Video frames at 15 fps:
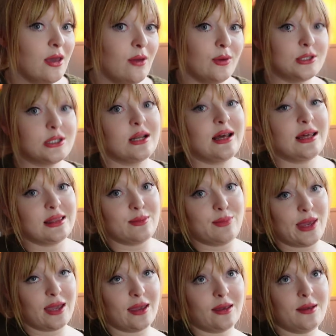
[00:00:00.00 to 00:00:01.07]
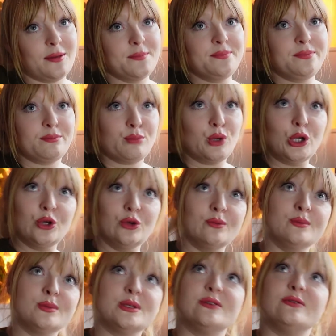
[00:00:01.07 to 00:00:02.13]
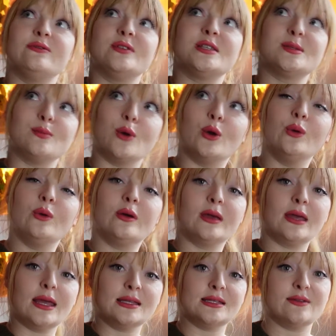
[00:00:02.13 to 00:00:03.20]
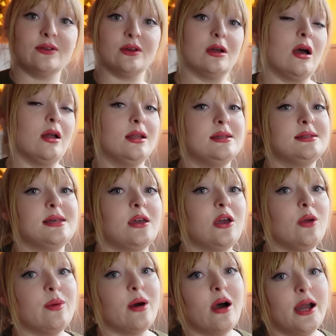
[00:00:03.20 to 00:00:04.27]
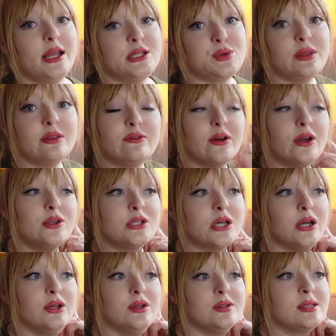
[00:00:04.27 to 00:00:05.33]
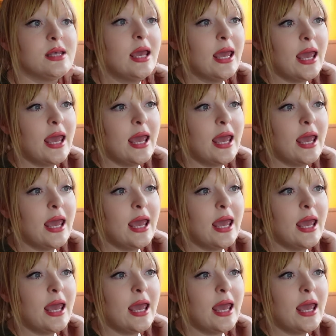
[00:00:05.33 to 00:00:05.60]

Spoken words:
which are like the big plumes of smoke in different colours that go behind you in the photos.